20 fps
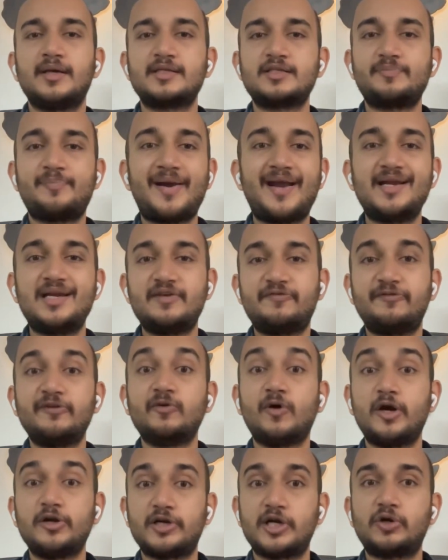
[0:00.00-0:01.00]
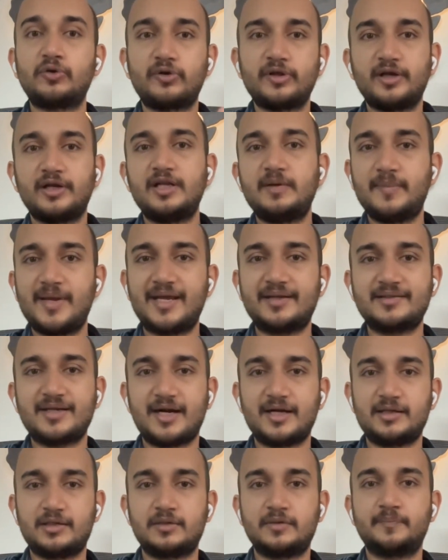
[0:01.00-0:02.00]
spend if we wanted to really make
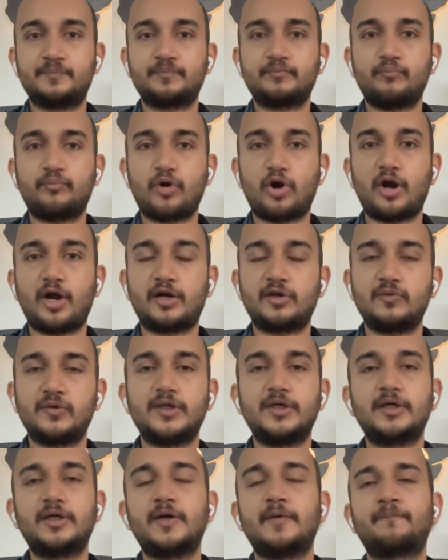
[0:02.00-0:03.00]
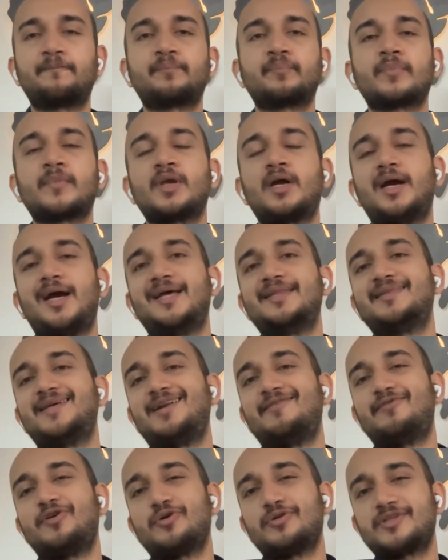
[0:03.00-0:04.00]
that product work. And
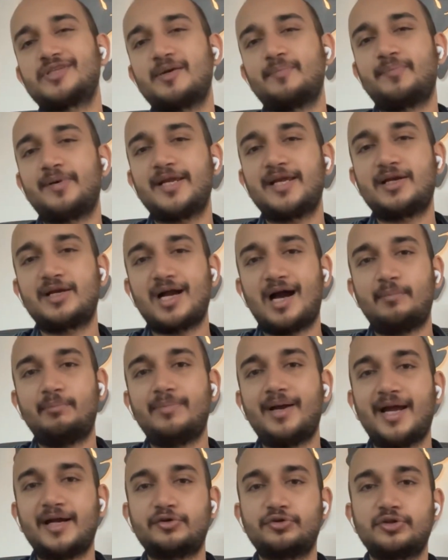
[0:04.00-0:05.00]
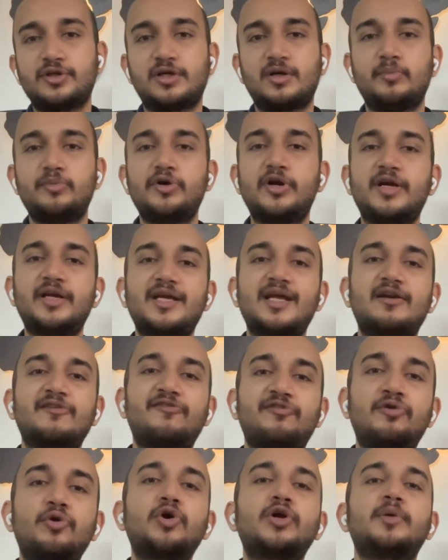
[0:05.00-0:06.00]
then we would simply come back to the community
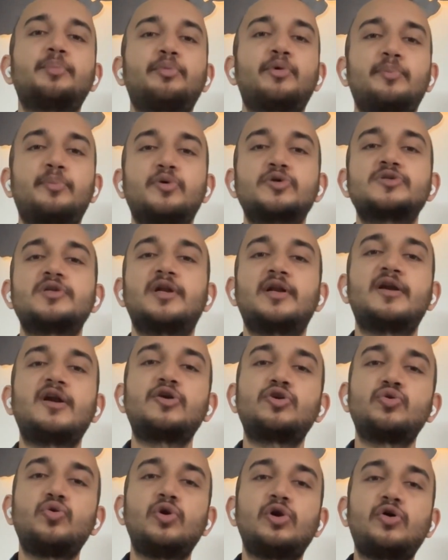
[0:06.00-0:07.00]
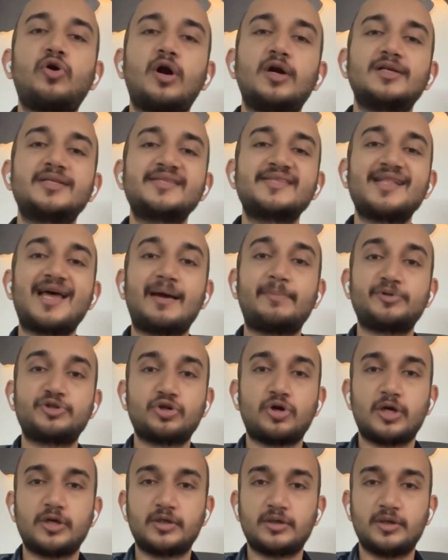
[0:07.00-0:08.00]
and float a proposal in a tool called
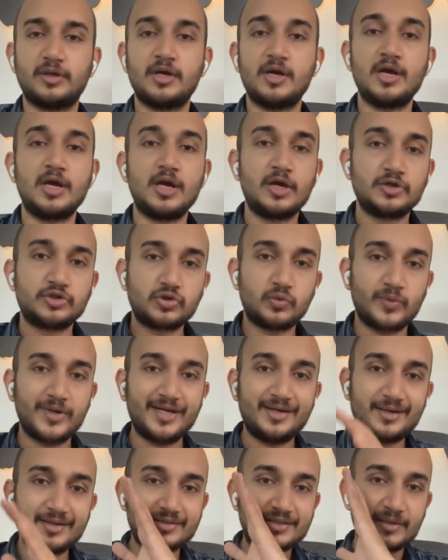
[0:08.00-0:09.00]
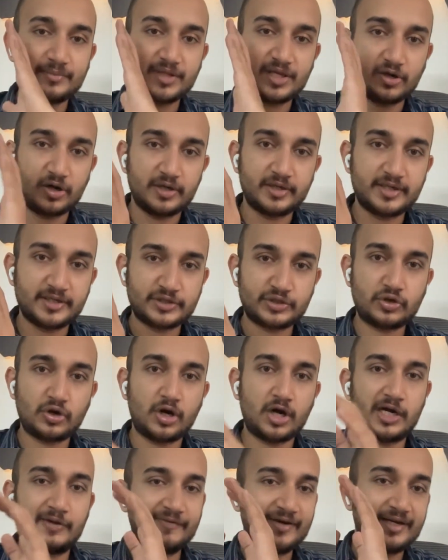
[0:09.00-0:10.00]
Snapshot. So we did something on
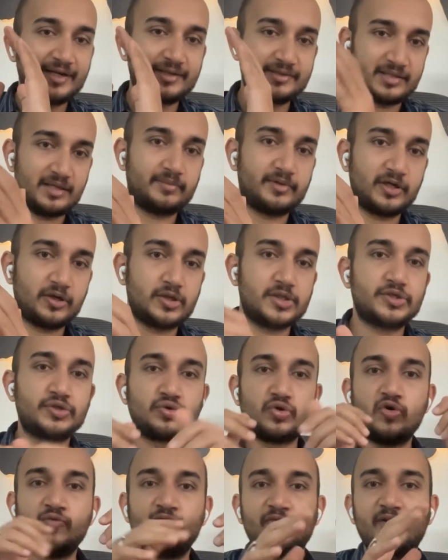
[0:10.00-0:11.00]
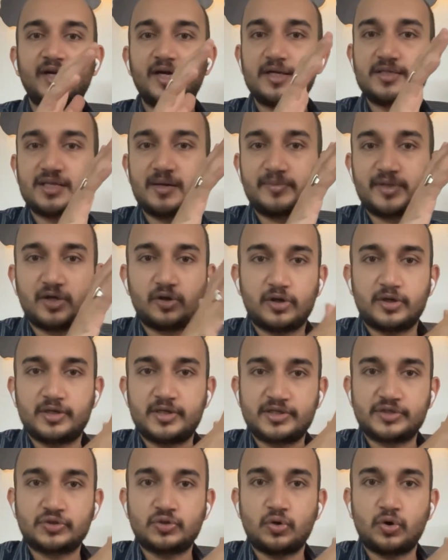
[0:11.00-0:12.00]
Discord, we did something on Zoom, we did something on
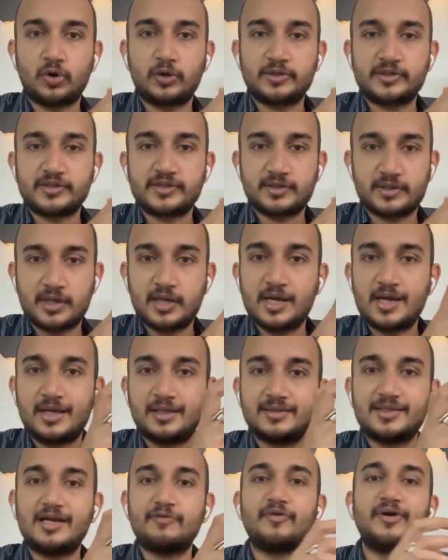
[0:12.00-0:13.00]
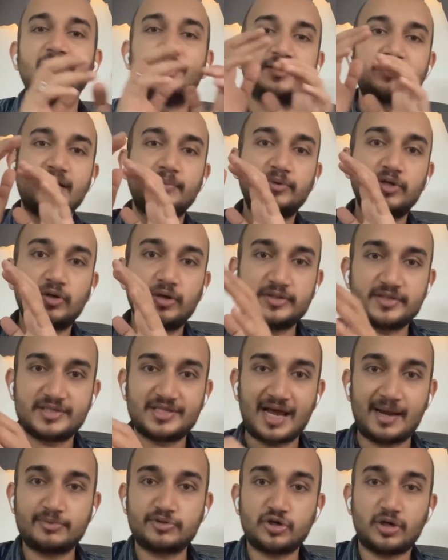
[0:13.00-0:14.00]
Discourse, then we did something on
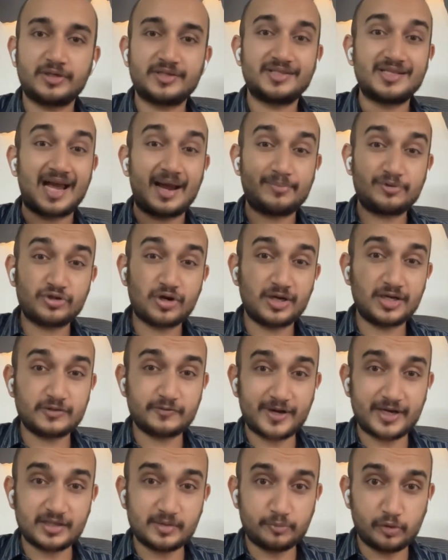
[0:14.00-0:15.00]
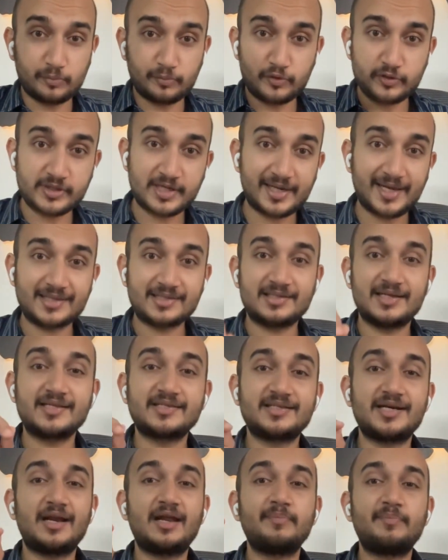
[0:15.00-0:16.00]
Snapshot. Snapshot is where the proposal gets
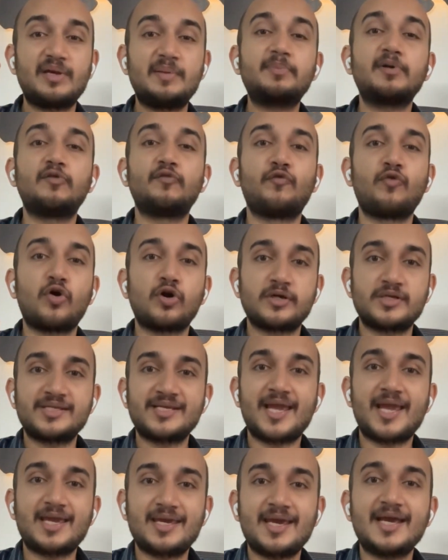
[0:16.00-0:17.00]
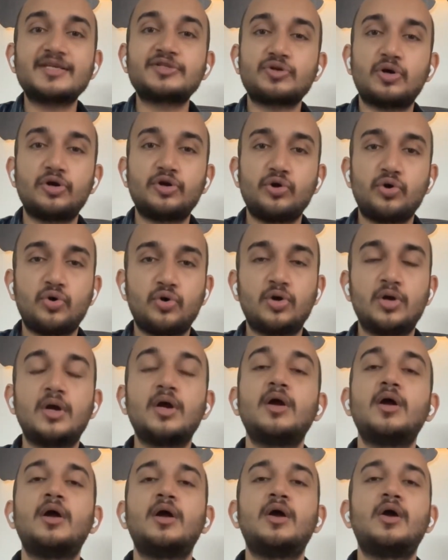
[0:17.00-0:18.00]
listed and people vote saying yes or no.
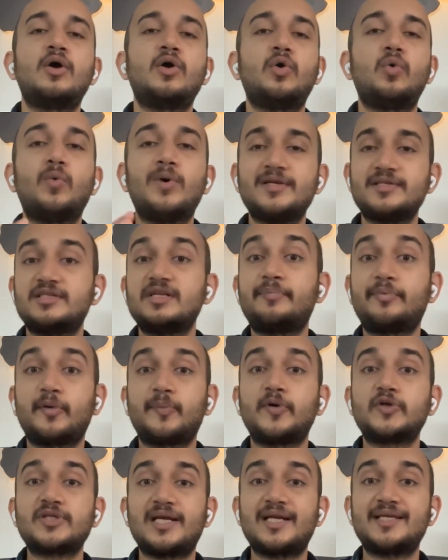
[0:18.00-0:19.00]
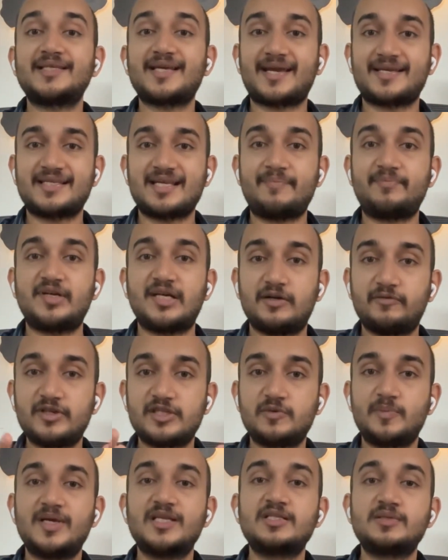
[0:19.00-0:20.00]
Once the proposal is accepted,
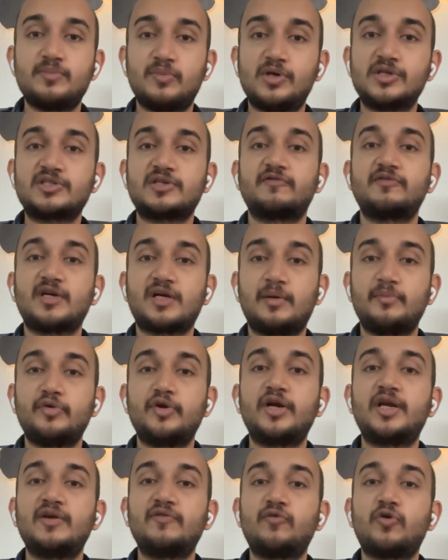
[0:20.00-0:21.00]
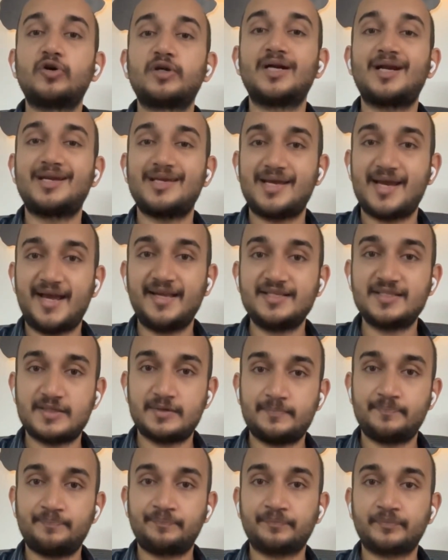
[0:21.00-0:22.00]
which means most of the community voted
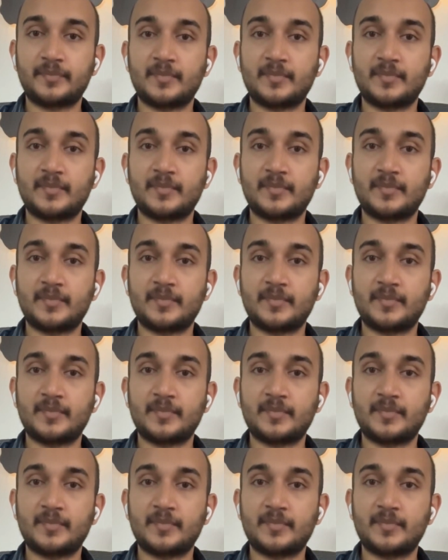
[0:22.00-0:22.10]
yes,